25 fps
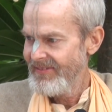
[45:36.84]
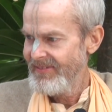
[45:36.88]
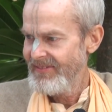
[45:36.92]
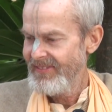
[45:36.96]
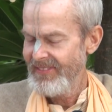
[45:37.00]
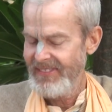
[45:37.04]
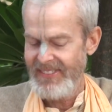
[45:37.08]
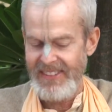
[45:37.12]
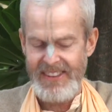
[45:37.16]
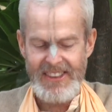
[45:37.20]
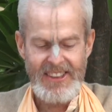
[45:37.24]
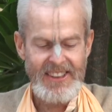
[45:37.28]

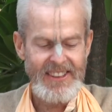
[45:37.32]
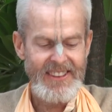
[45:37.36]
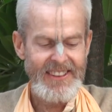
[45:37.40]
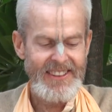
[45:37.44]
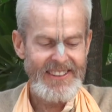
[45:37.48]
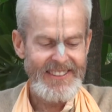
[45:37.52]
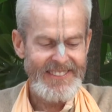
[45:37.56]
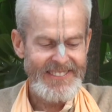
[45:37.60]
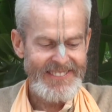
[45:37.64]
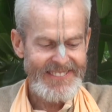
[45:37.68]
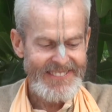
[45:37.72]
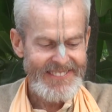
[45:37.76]
And
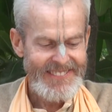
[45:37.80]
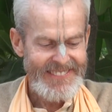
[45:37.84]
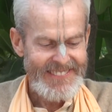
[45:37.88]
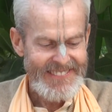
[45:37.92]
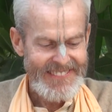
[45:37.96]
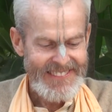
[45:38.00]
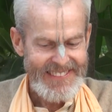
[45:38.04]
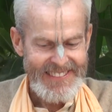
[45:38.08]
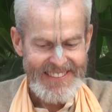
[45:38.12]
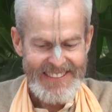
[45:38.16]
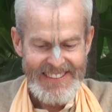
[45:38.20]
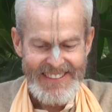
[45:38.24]
so,
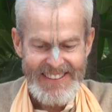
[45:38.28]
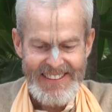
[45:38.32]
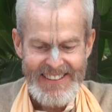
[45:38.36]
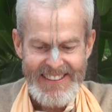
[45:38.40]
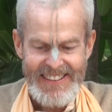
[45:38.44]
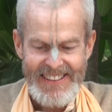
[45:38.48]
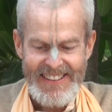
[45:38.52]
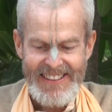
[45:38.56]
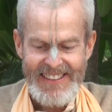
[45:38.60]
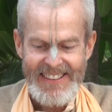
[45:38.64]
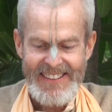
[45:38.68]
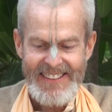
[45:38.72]

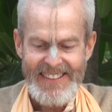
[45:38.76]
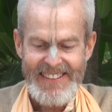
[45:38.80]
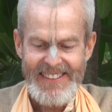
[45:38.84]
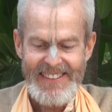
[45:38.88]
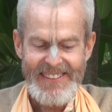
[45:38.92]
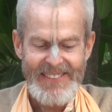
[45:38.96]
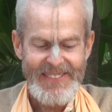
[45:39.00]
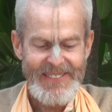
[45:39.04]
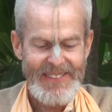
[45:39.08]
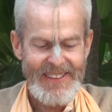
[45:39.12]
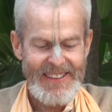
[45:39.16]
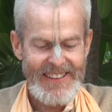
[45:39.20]

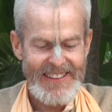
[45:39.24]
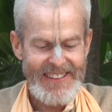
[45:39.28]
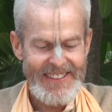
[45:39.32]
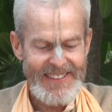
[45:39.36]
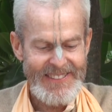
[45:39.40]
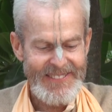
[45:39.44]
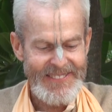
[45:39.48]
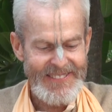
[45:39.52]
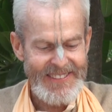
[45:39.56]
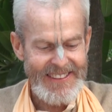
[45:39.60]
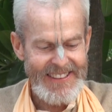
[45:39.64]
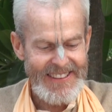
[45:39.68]

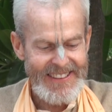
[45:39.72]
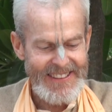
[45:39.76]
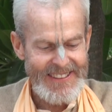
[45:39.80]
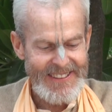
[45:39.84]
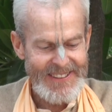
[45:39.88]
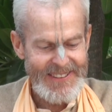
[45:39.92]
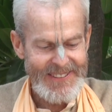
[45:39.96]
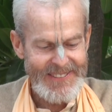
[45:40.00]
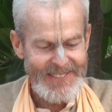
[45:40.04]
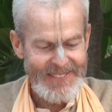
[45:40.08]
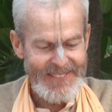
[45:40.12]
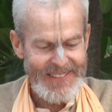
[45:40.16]
well, what do you
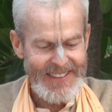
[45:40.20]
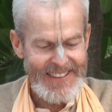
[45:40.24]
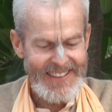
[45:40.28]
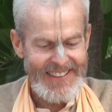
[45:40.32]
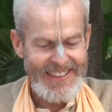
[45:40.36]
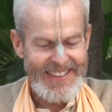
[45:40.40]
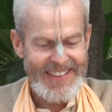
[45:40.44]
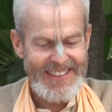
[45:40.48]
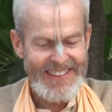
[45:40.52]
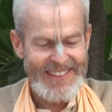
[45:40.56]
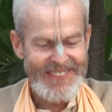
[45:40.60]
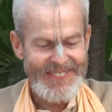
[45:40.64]
know about
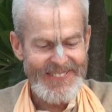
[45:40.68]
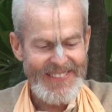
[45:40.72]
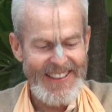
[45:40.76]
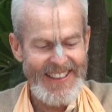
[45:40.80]
that?